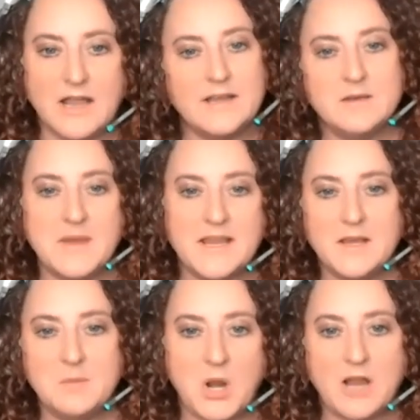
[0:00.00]
I didn't
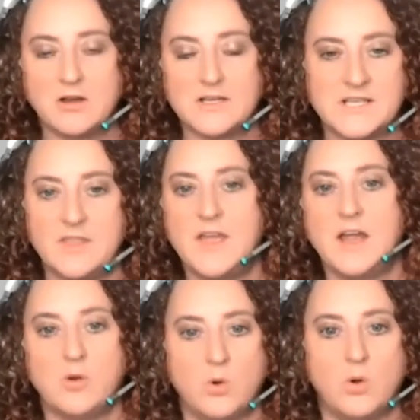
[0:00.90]
make any progress on
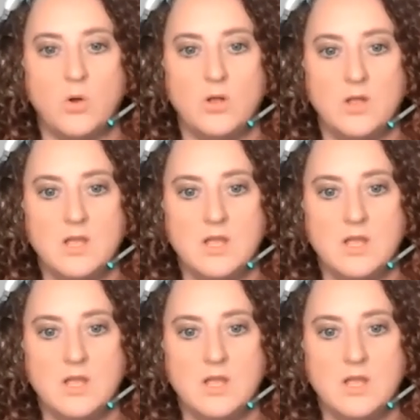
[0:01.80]
that goal,